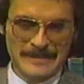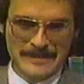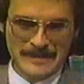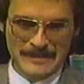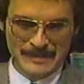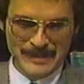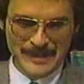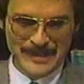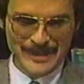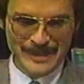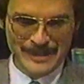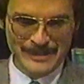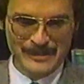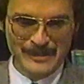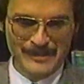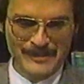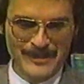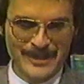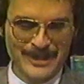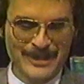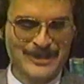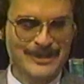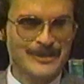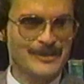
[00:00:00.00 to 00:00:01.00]
a Episcopal
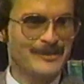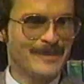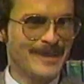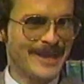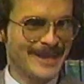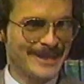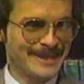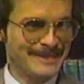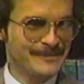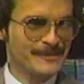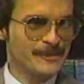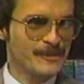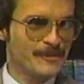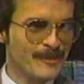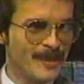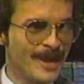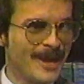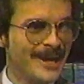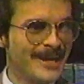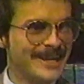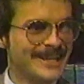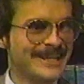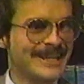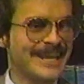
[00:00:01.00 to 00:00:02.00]
minister back in
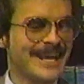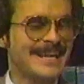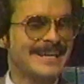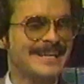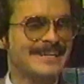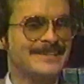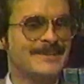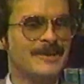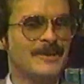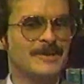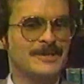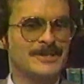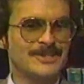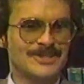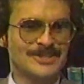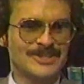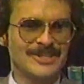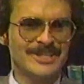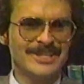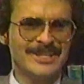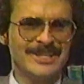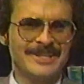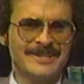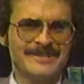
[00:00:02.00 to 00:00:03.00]
Vermont, and I had gone to
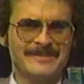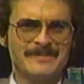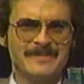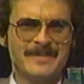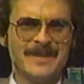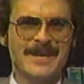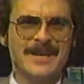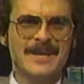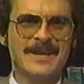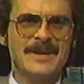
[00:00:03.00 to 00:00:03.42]
see him.